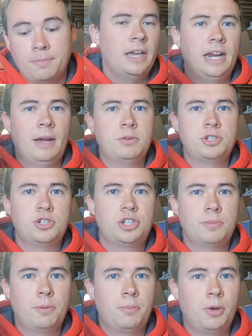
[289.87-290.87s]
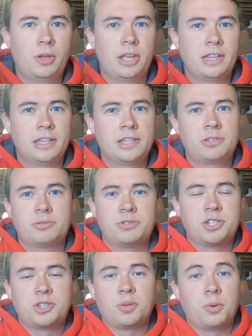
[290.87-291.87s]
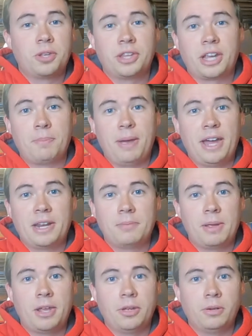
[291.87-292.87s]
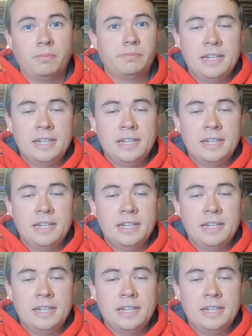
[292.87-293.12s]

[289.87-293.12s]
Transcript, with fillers: And how would you ship a book like this? Just throw it in like a padded mailer.